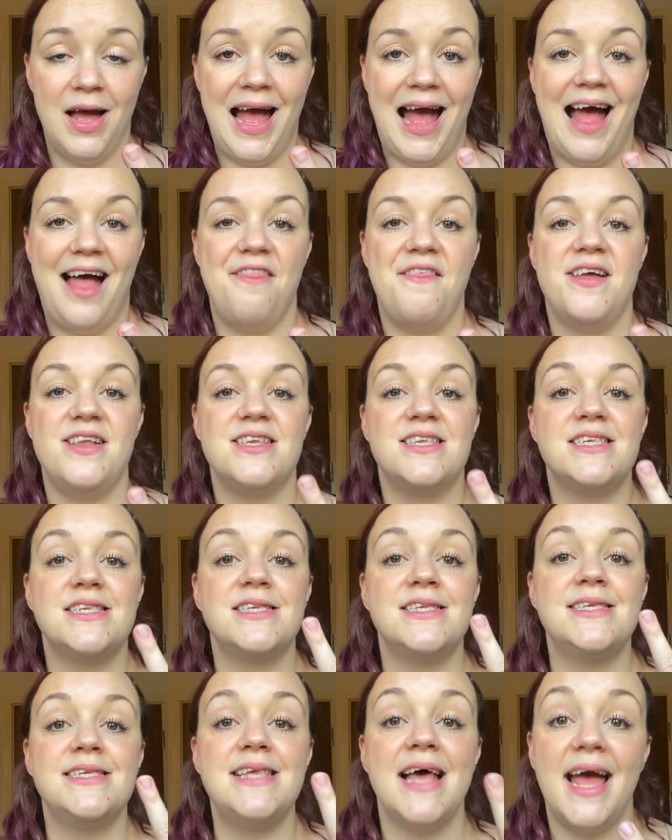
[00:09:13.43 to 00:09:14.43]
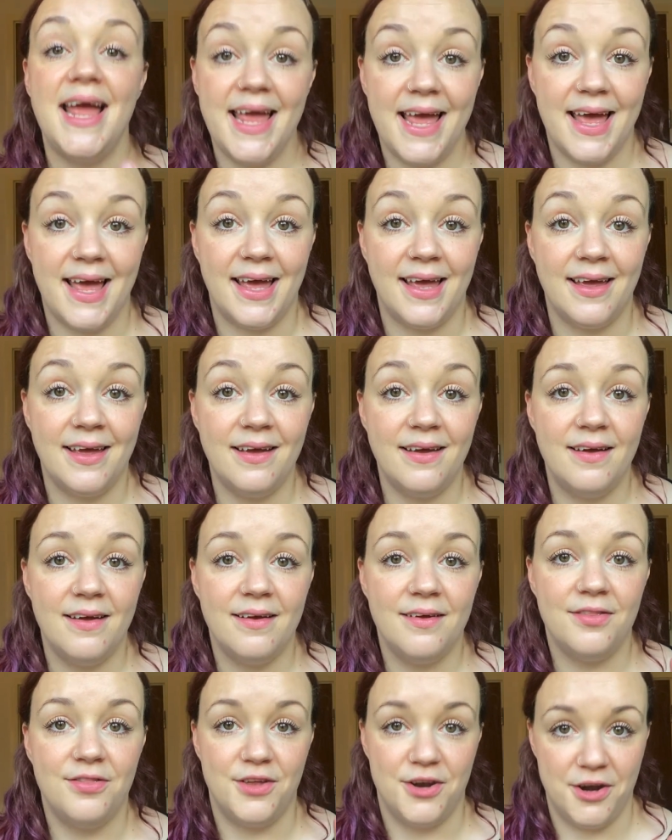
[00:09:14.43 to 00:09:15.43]
and then saying
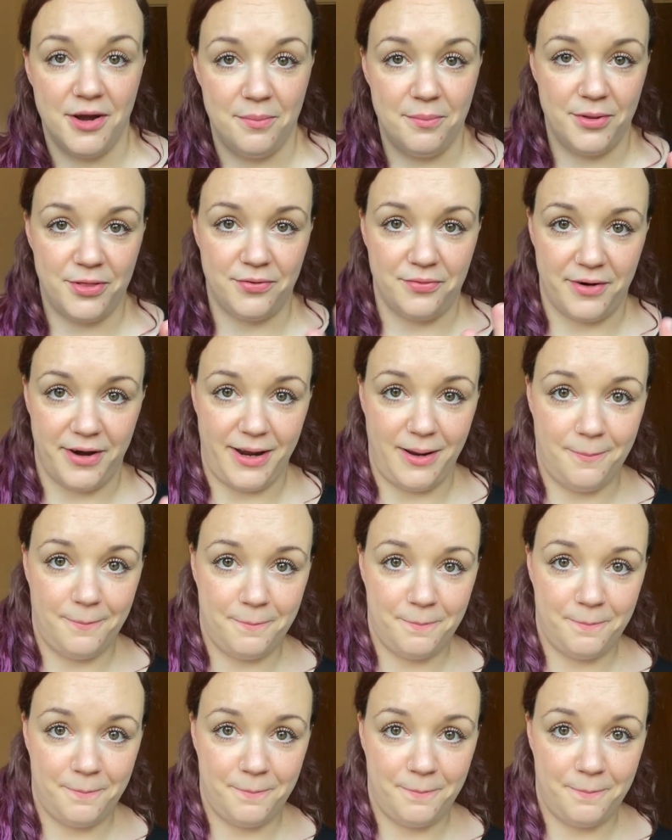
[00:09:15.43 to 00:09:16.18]
the number 3.